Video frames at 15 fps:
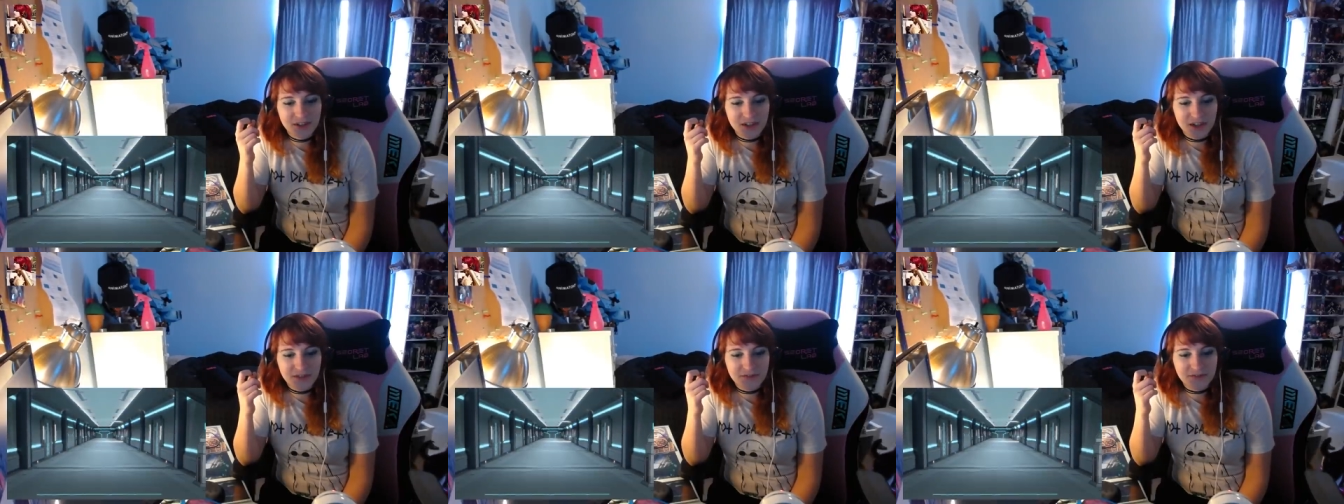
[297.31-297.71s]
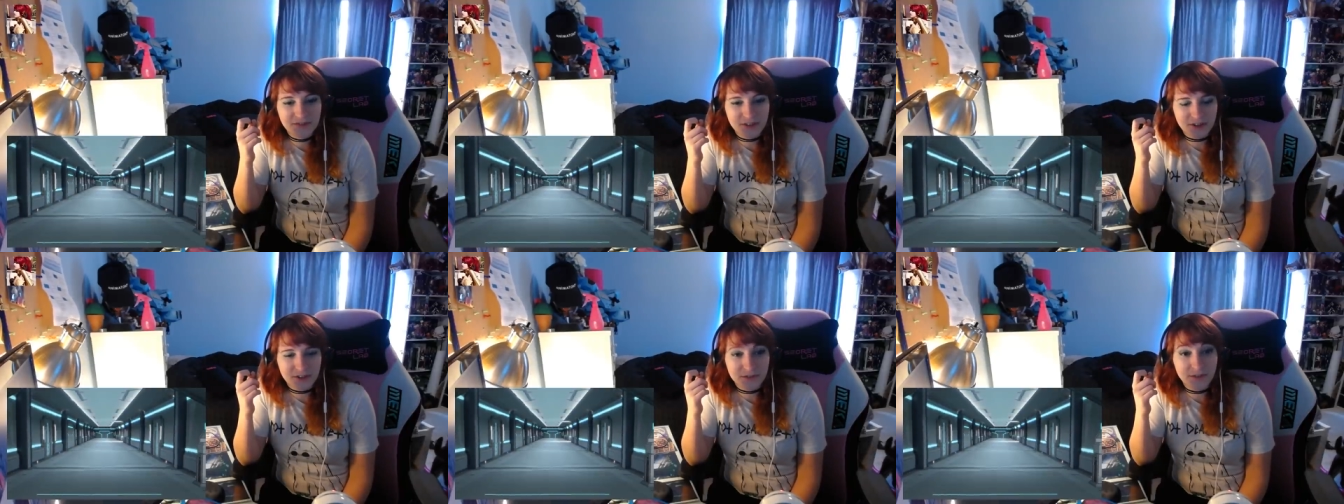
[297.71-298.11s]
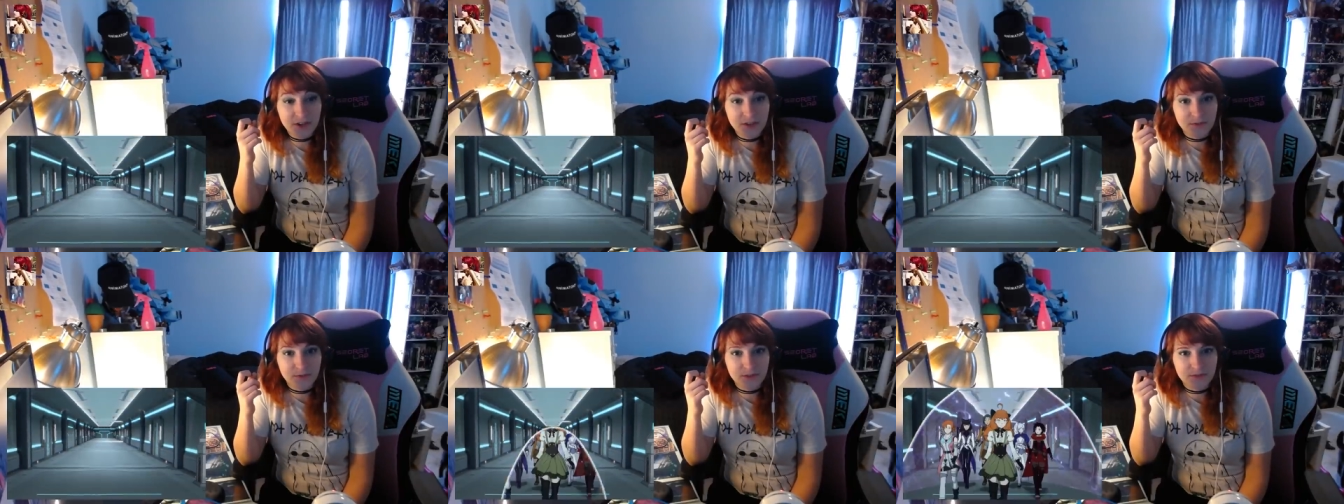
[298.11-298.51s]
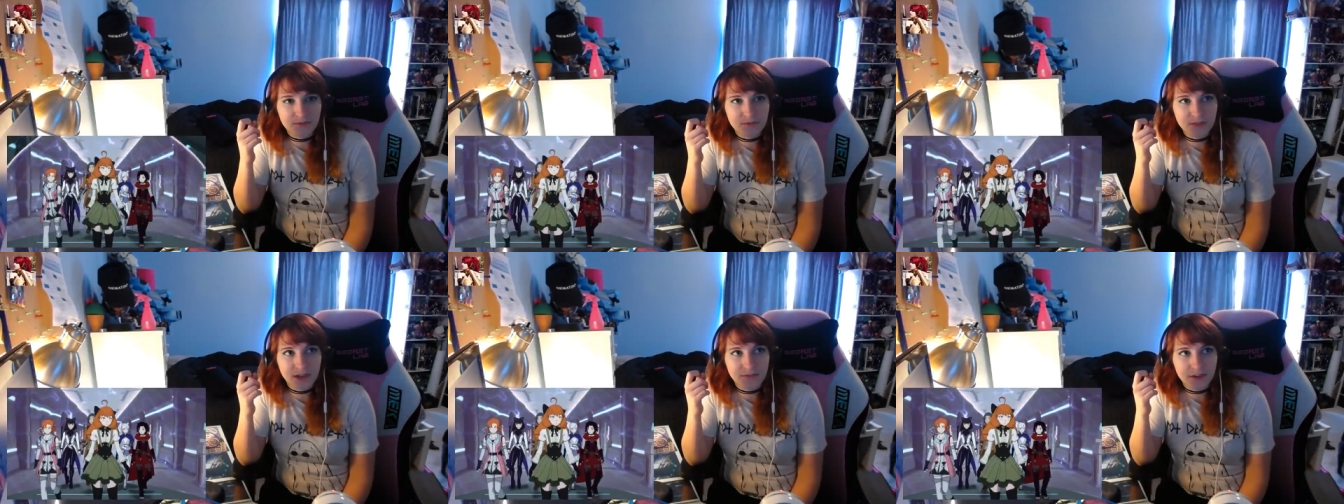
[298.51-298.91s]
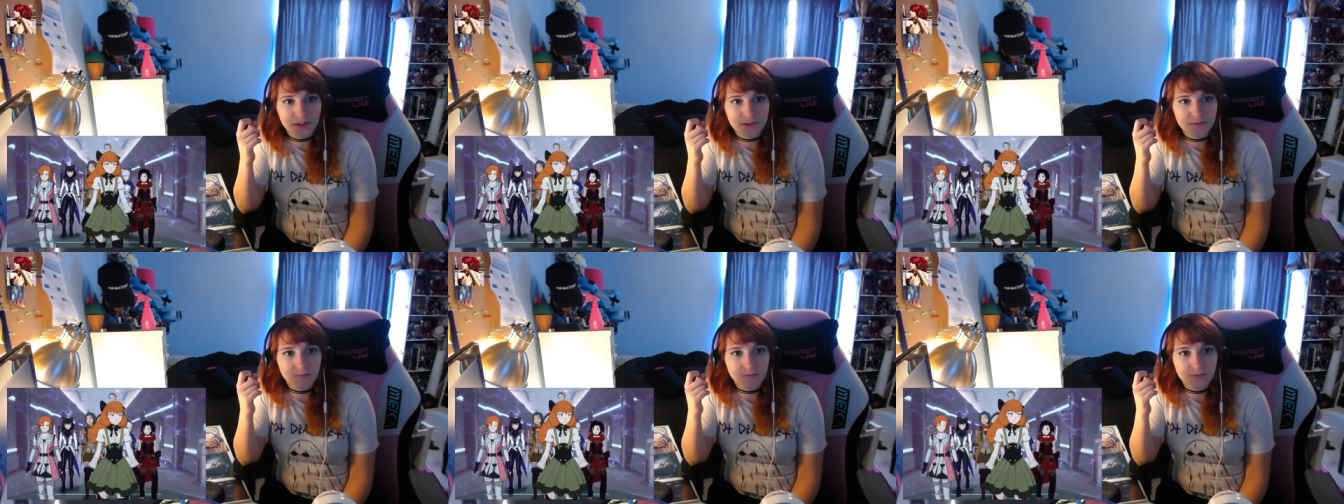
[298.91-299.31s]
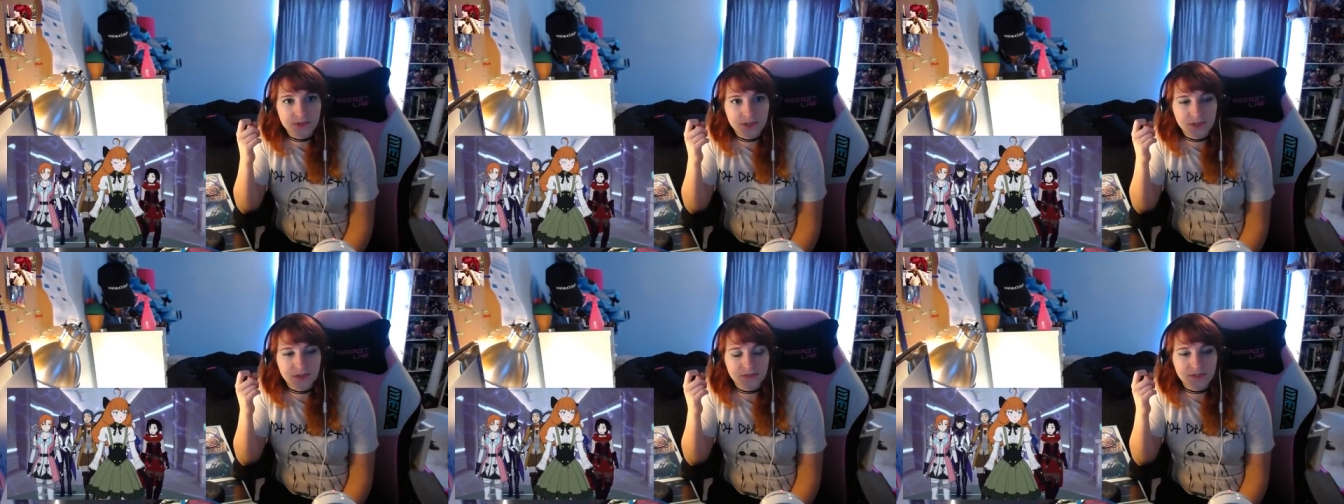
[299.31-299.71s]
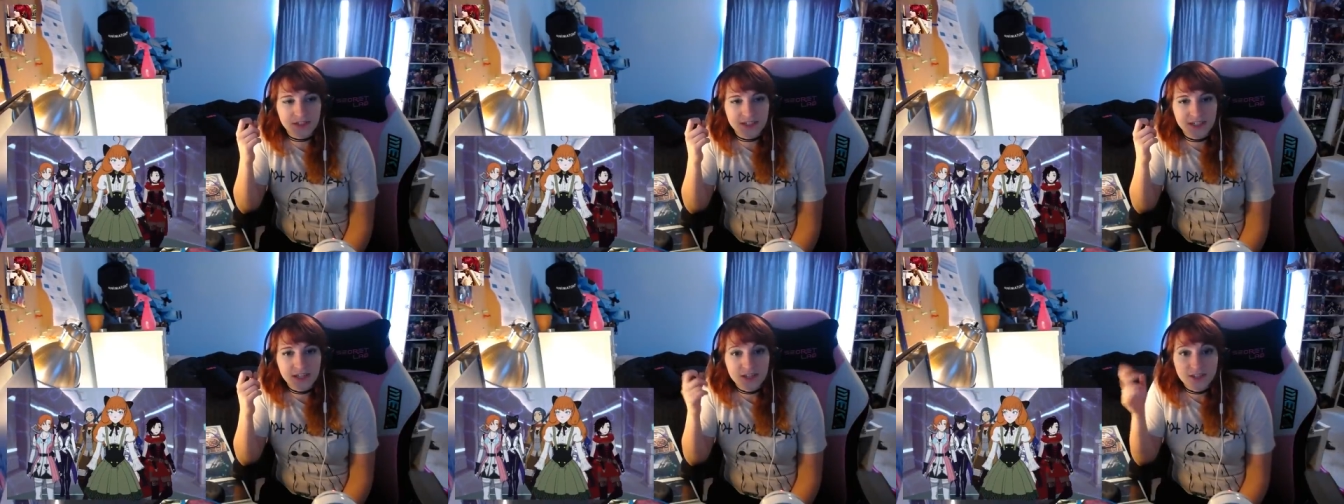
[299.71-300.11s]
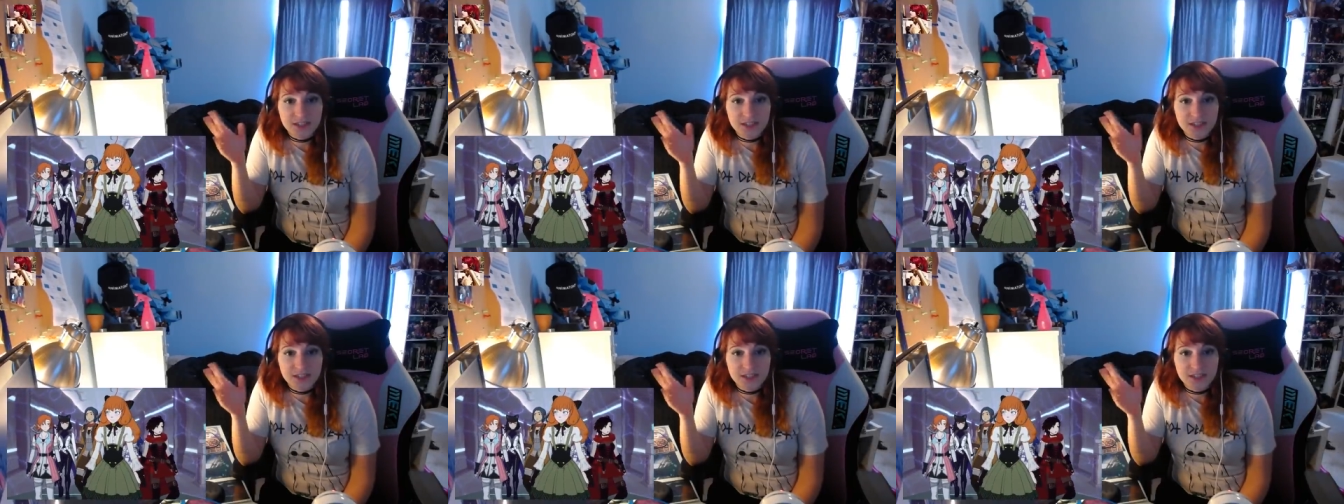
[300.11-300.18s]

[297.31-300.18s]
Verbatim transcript: Of, or volume, yeah, volume two of just